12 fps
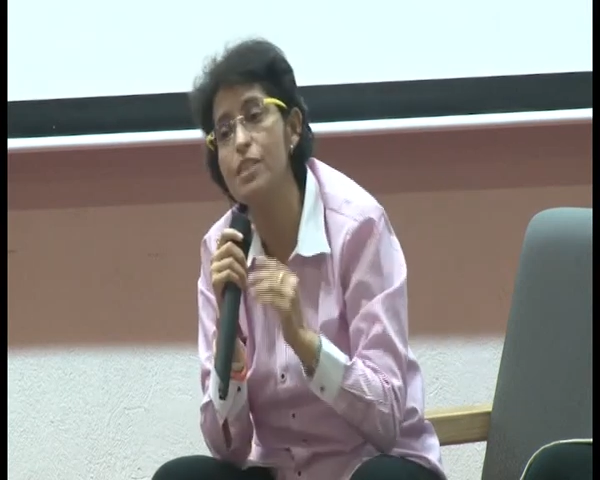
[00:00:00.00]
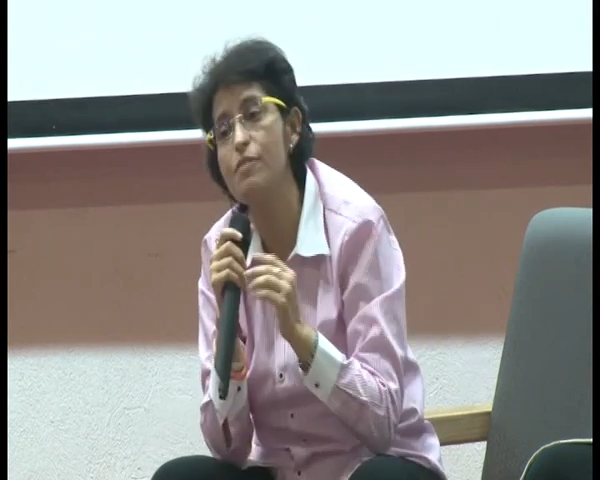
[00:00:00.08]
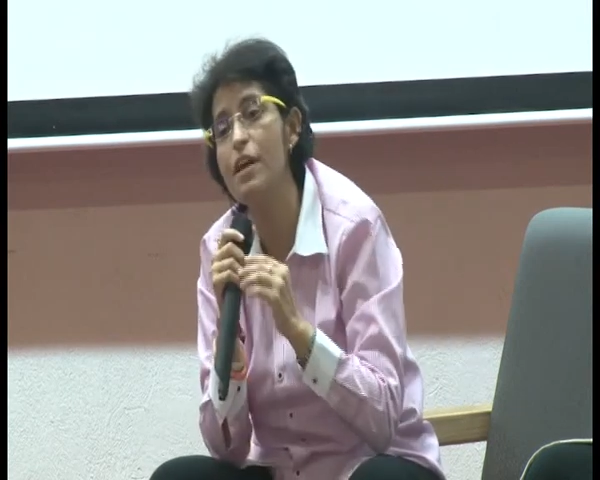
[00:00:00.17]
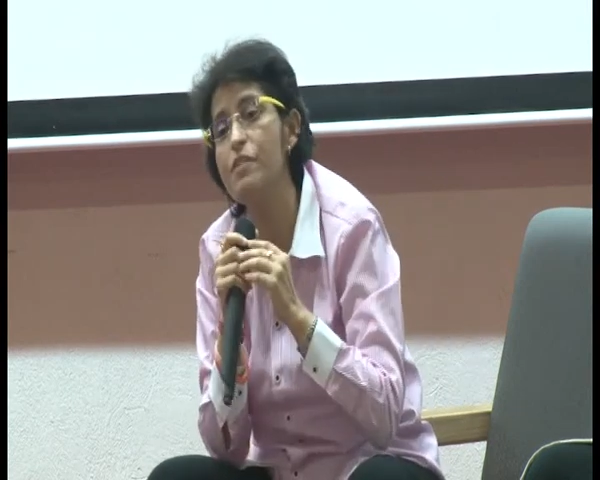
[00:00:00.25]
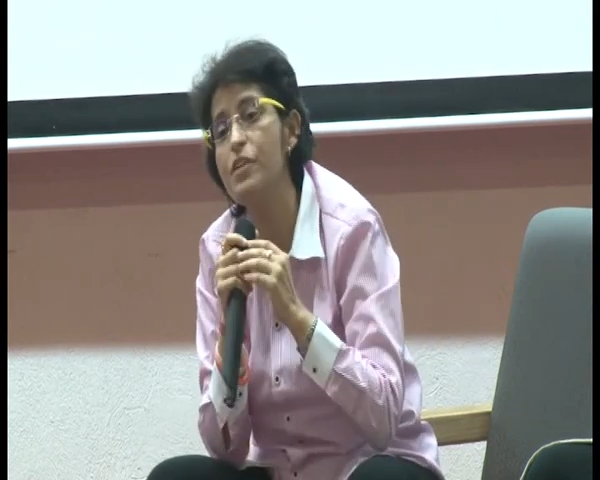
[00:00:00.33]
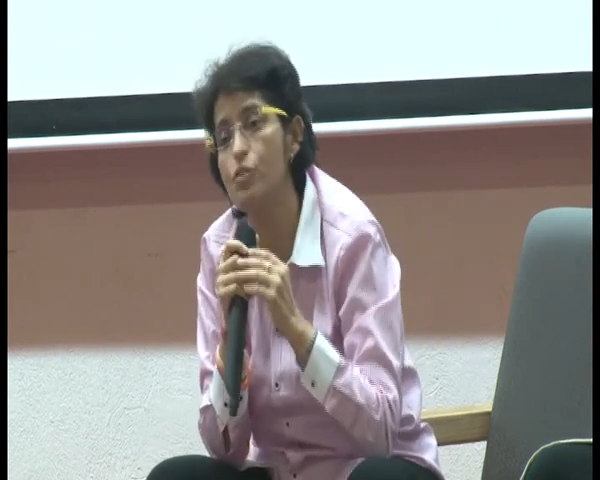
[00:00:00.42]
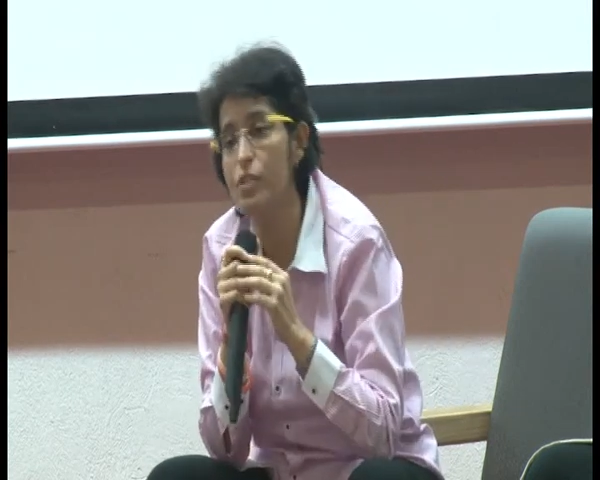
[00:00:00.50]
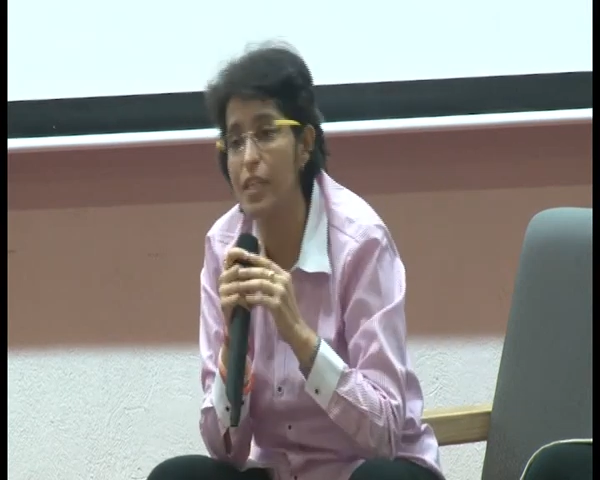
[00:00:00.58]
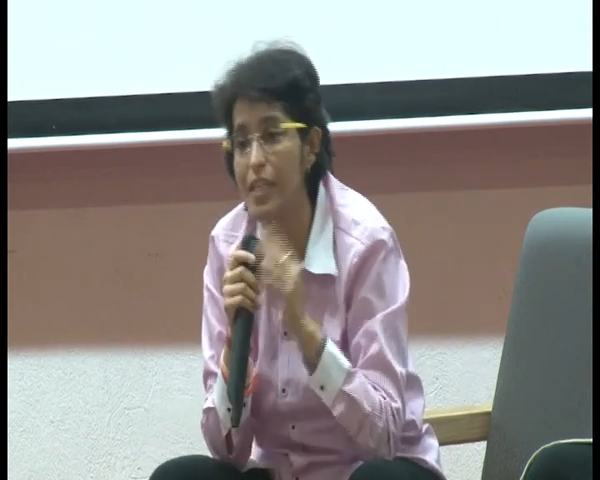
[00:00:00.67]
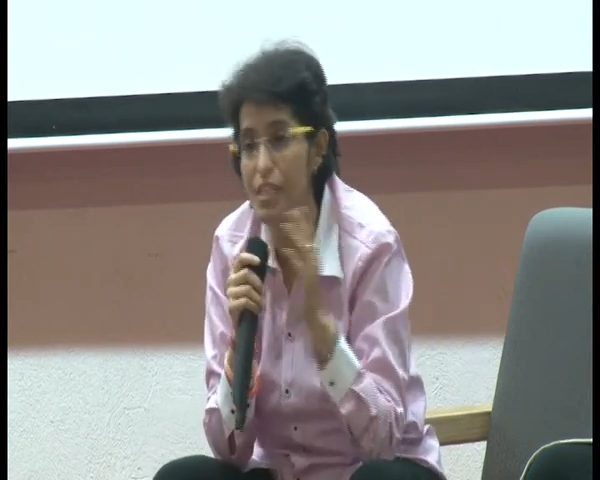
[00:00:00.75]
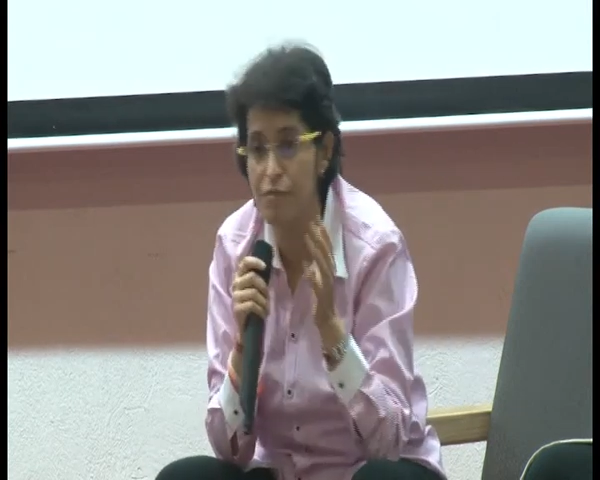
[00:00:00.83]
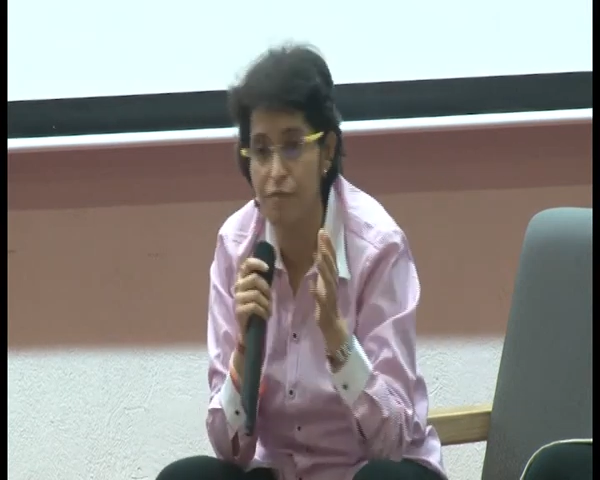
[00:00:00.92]
So this is
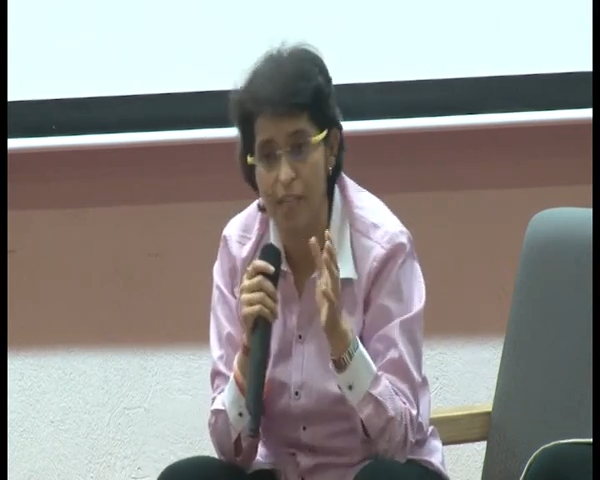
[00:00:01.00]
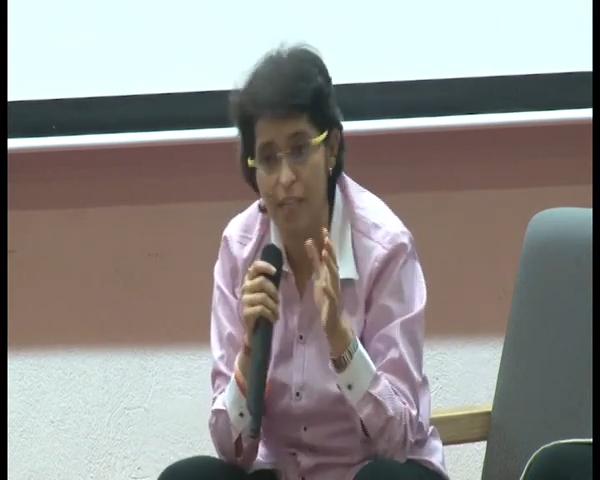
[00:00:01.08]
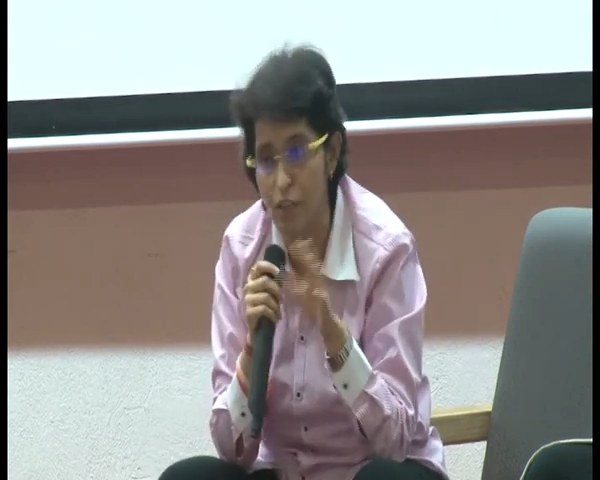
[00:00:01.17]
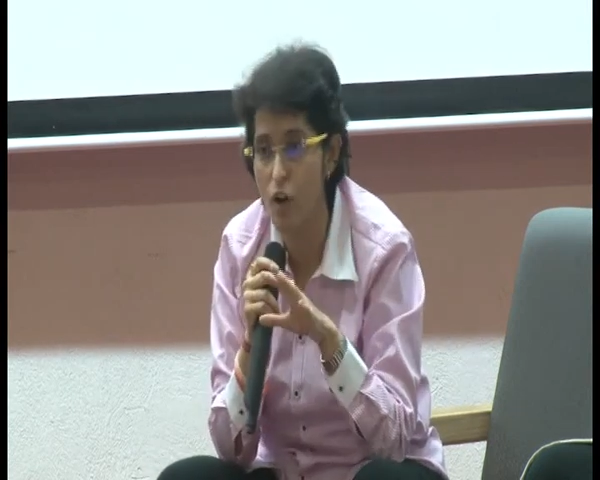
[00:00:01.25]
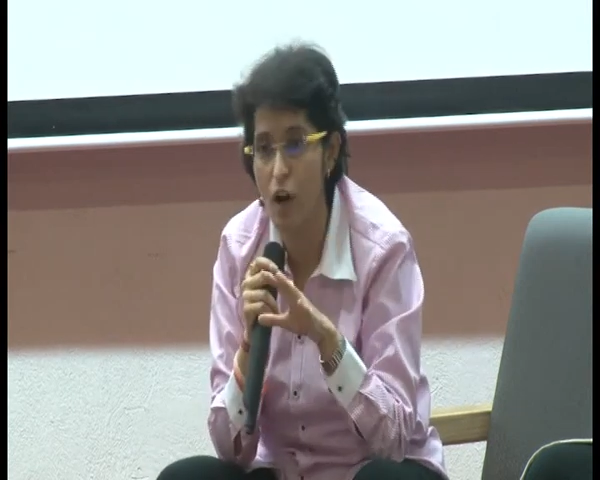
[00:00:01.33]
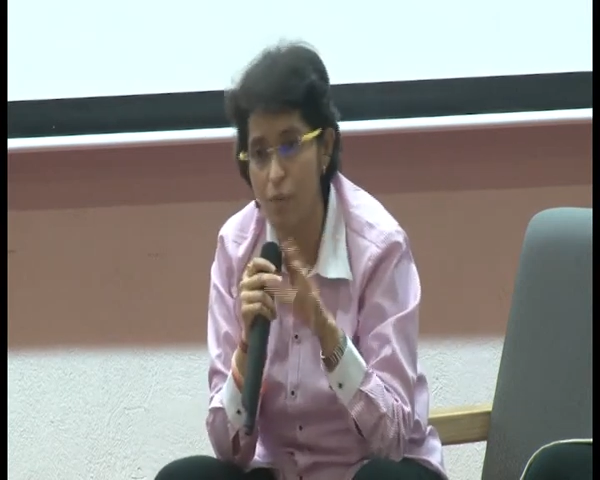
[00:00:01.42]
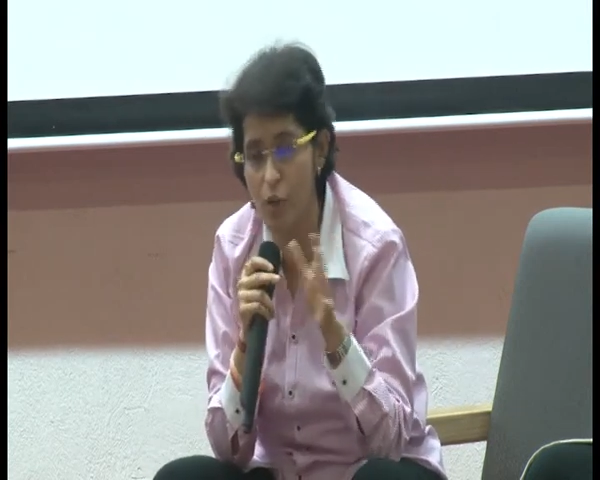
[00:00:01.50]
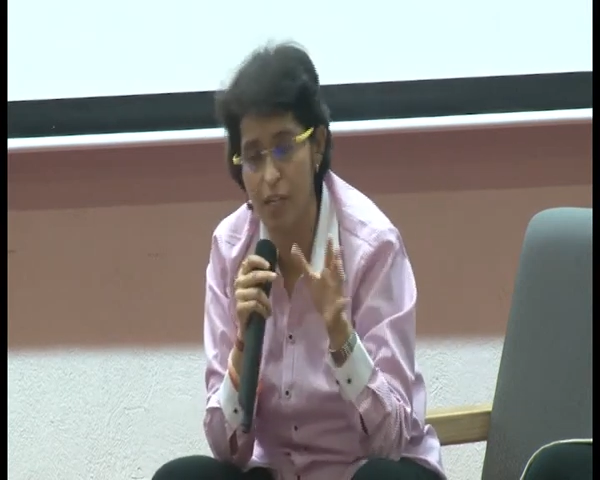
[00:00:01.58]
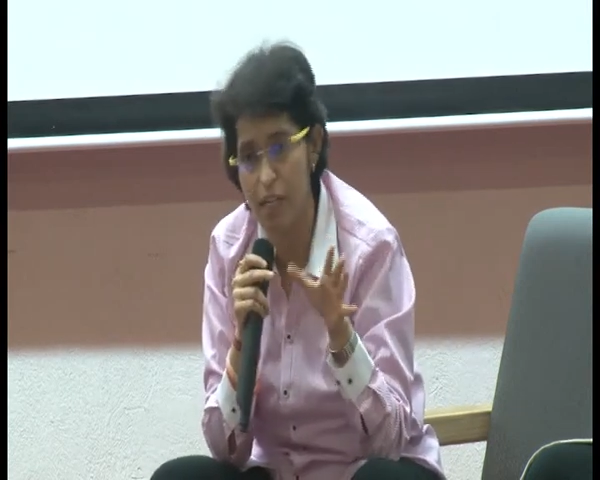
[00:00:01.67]
where we use the KISS funda,